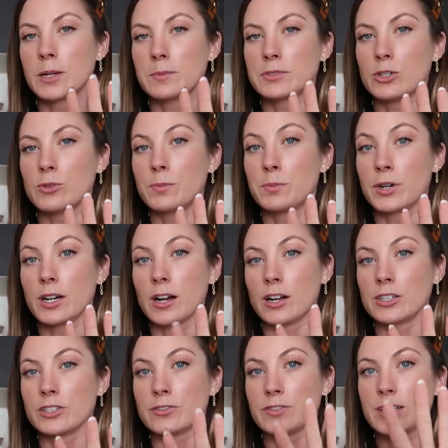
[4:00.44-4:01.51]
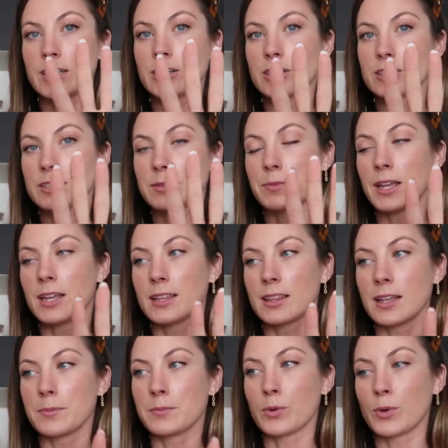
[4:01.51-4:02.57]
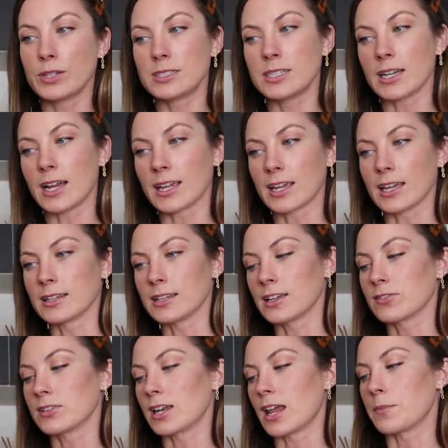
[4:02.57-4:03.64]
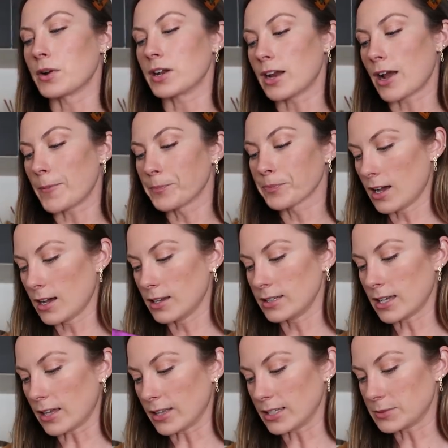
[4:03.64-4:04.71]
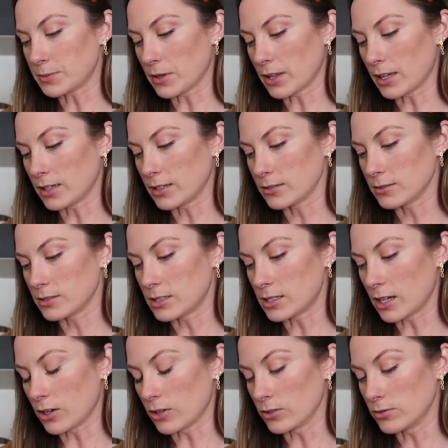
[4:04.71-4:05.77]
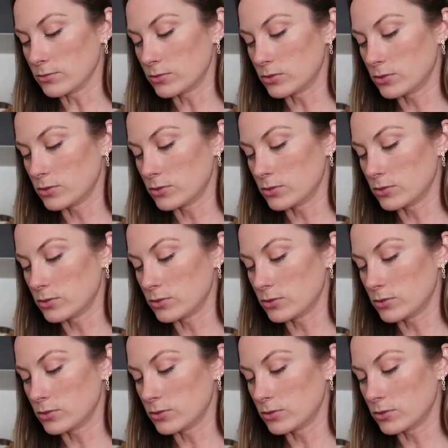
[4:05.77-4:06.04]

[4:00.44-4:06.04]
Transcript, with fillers: chips you would put on your fingers and make them pointy. I can't think of the name right now. Uh, yeah, they smell like stale.